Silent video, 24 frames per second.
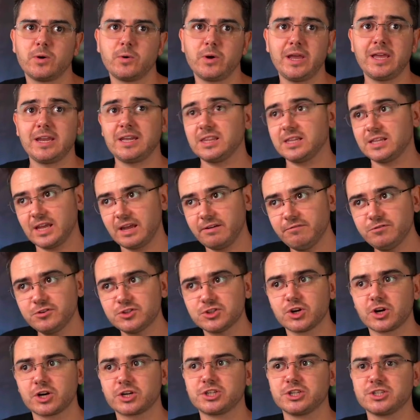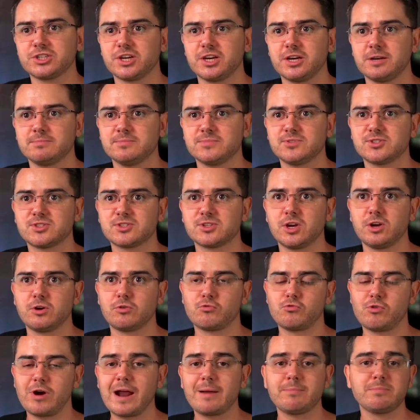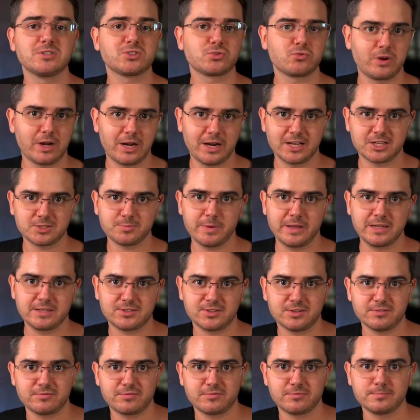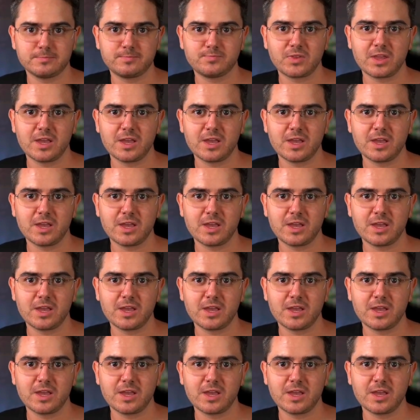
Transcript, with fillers: in infrastructure terms, RAM is really expensive.